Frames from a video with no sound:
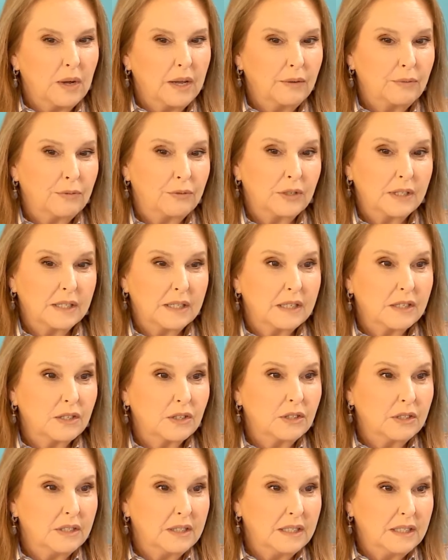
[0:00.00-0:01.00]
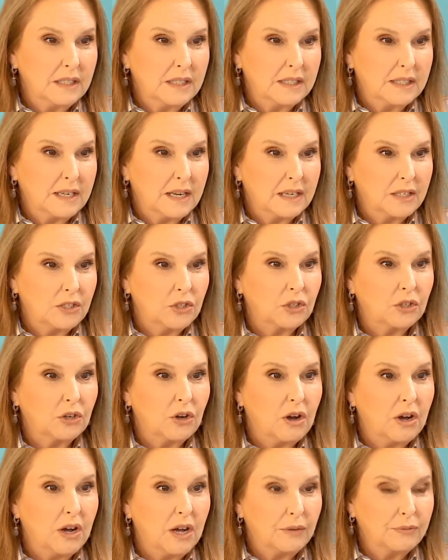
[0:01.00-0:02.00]
why, for instance, Good Deeds Day took
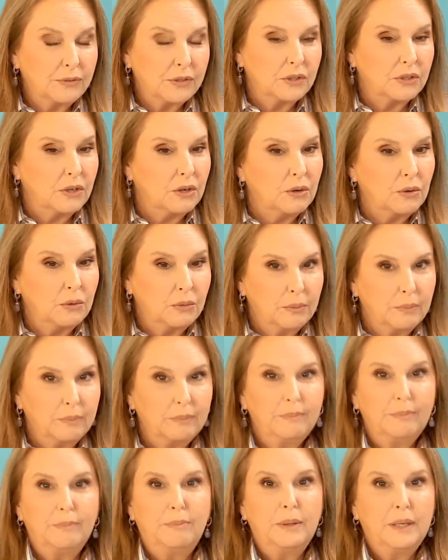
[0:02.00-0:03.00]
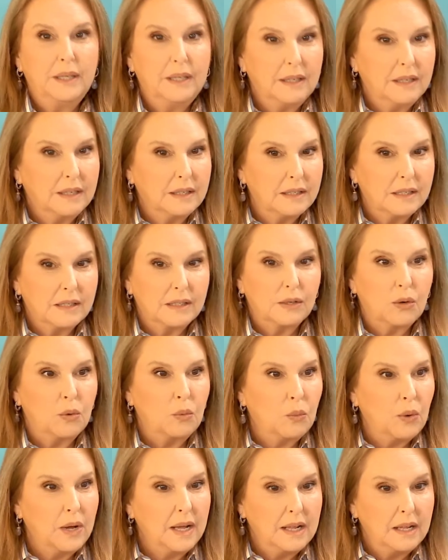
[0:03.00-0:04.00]
off so big and so
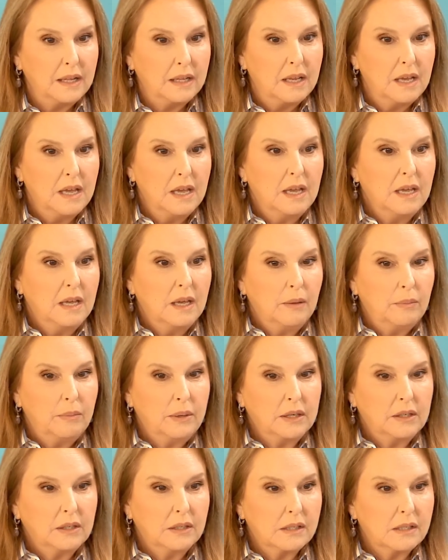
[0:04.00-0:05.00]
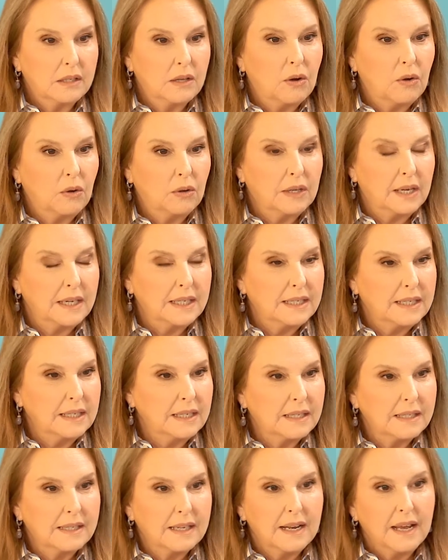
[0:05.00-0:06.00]
well, because the whole
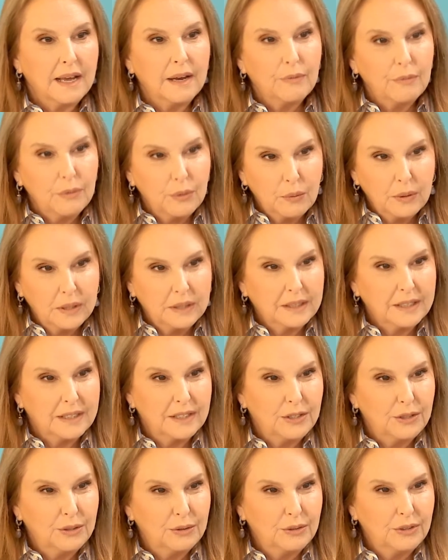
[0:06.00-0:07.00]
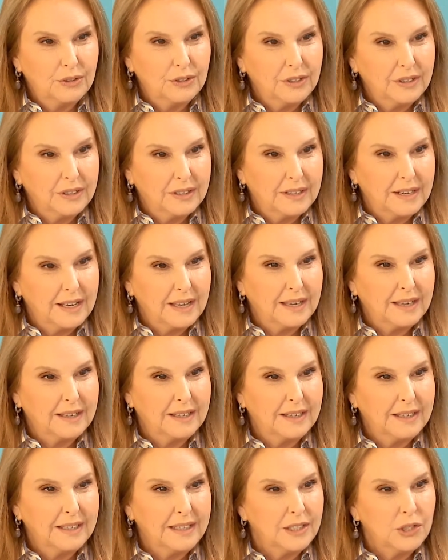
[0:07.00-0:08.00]
idea is that everyone can do good,
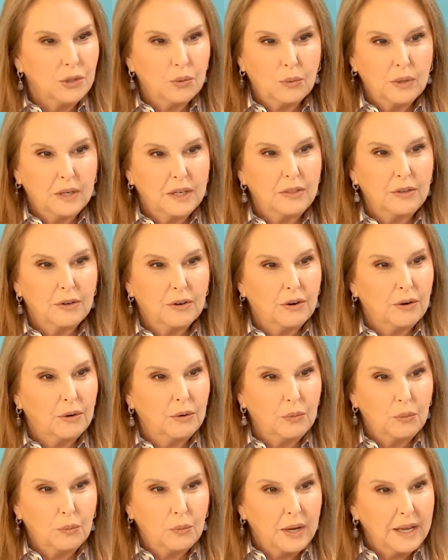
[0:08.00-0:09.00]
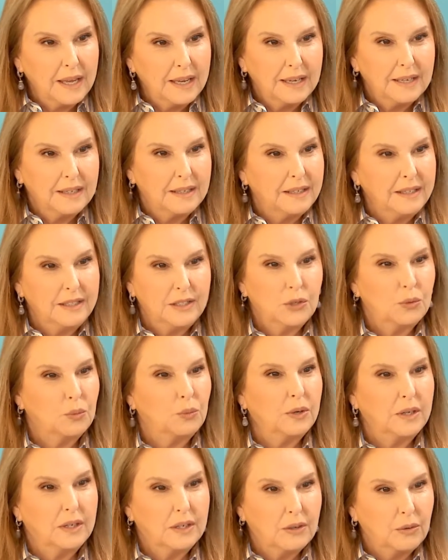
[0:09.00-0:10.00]
and each one in their own way, and each
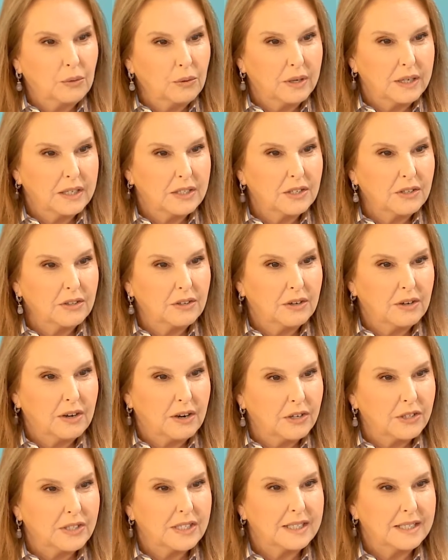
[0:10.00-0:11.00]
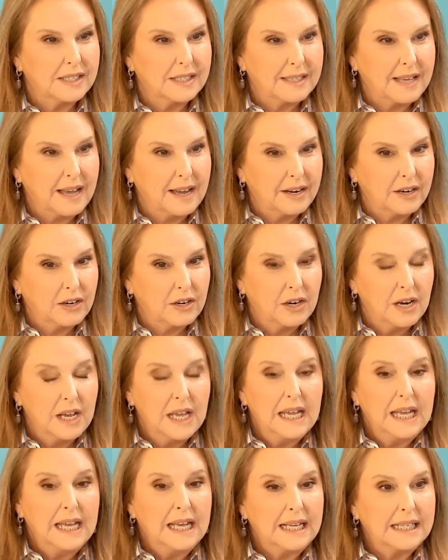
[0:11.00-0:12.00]
one according to their heart's desire.
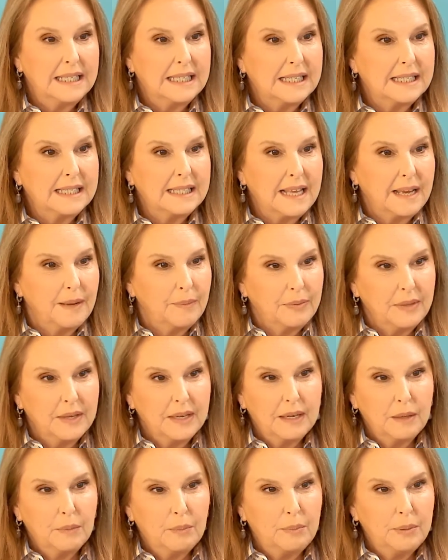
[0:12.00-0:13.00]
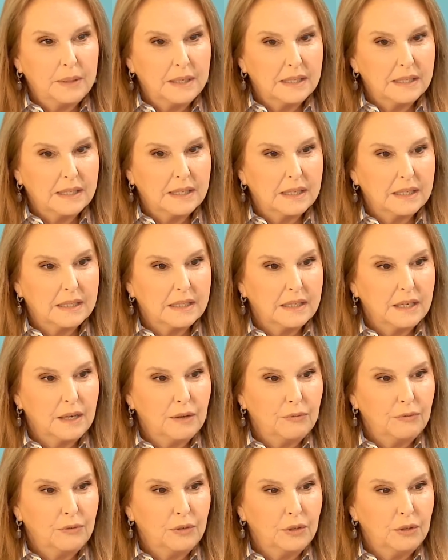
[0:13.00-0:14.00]
It's the same thing in business.
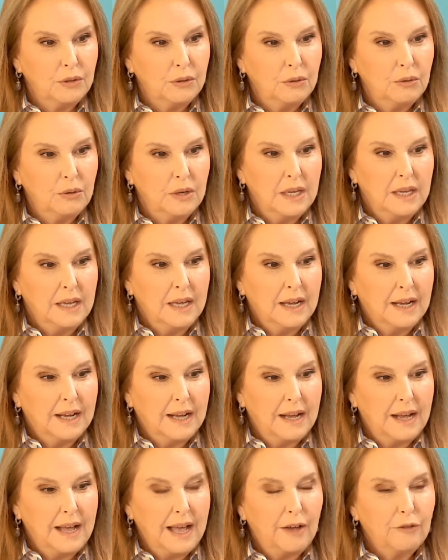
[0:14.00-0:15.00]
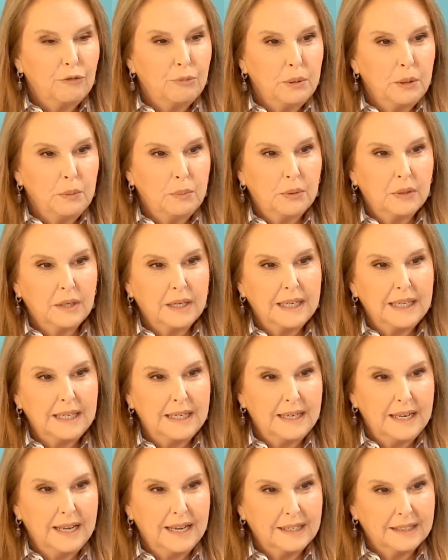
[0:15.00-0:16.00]
If you have people
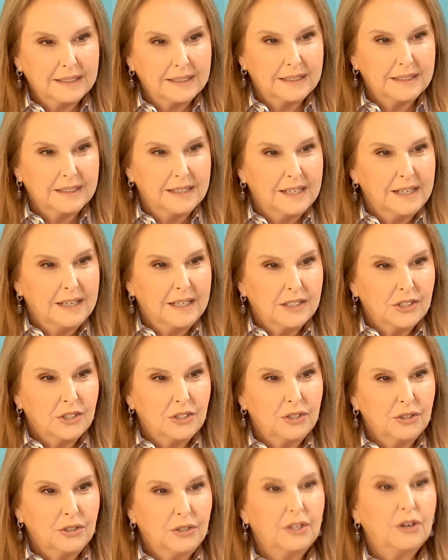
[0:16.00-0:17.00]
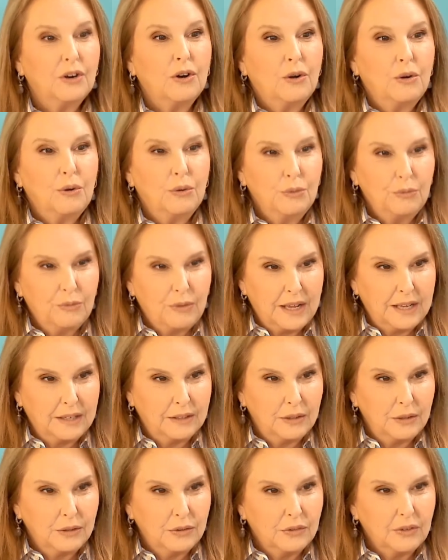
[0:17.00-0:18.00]
connect to their own
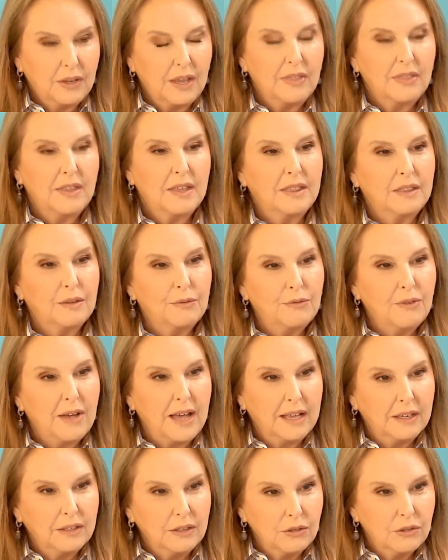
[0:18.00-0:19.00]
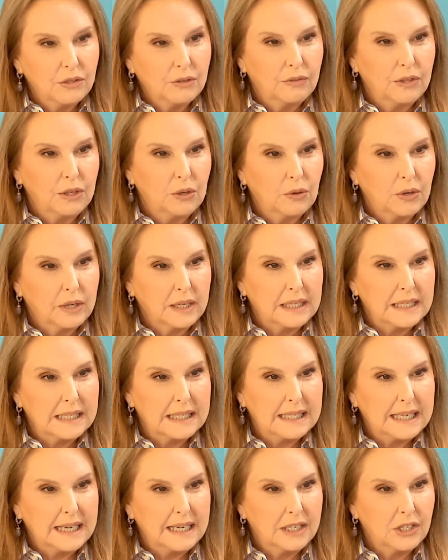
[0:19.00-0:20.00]
values and then the values of the
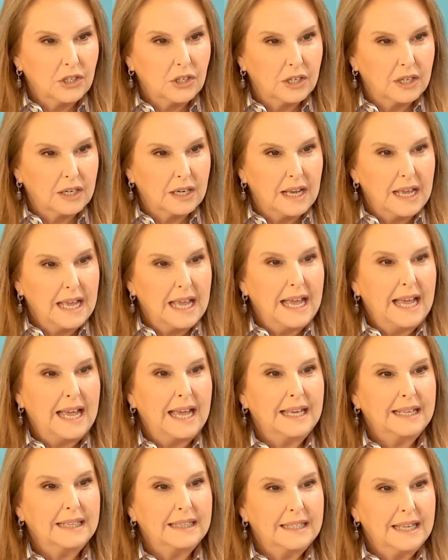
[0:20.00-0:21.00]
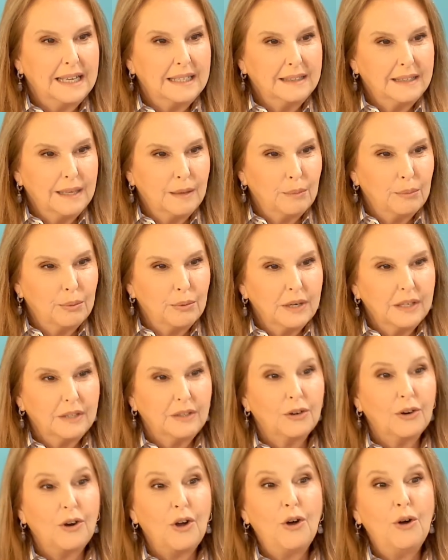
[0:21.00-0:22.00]
organization, and let them bring
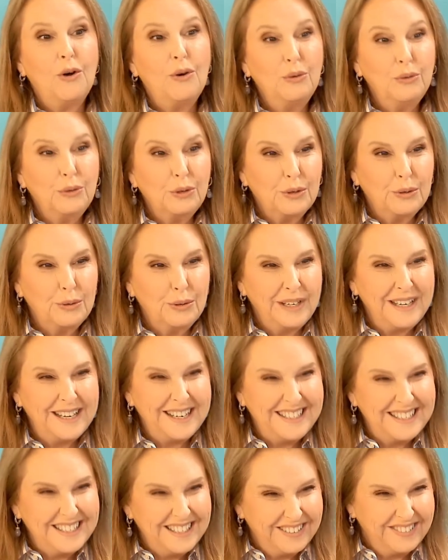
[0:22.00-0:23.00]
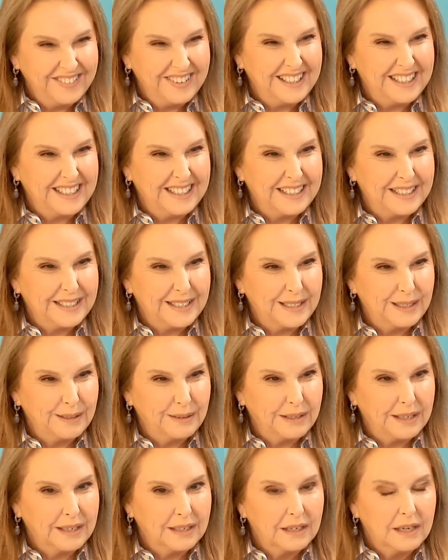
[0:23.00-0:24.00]
their own creativity
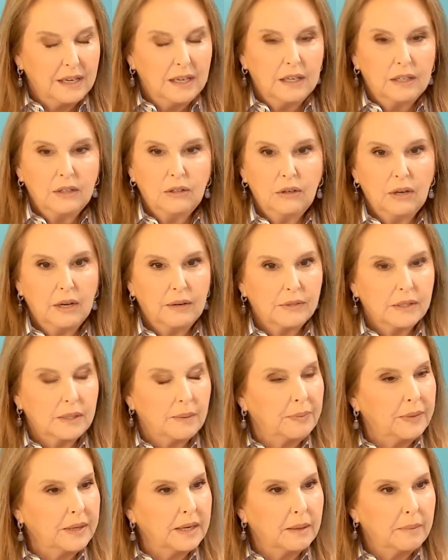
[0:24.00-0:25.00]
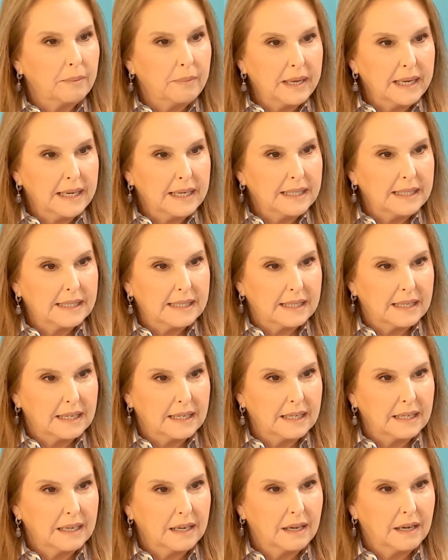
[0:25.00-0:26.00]
into it, you have something
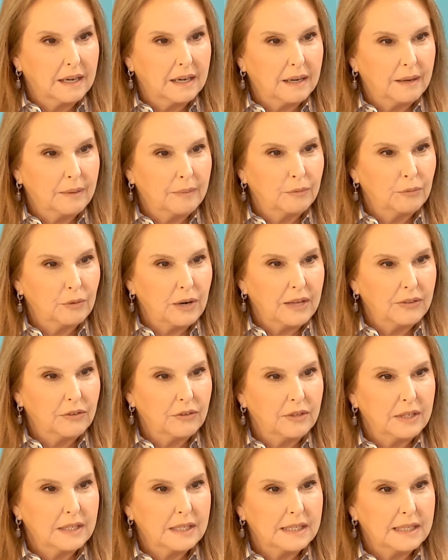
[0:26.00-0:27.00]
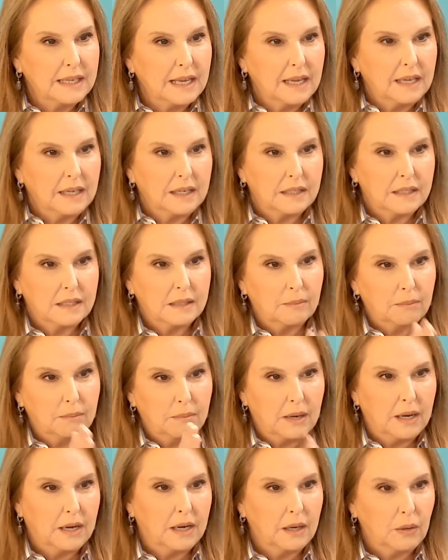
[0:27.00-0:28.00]
amazing, rather than saying it's
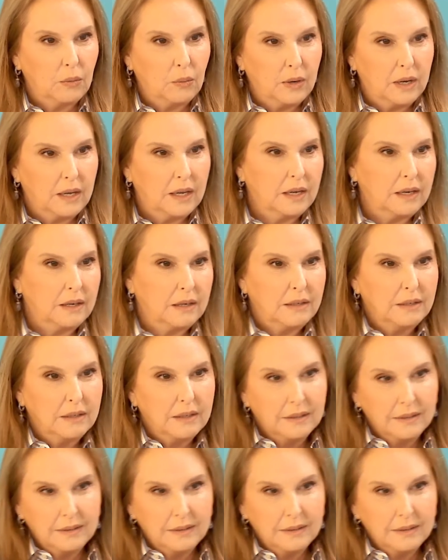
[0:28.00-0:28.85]
my way,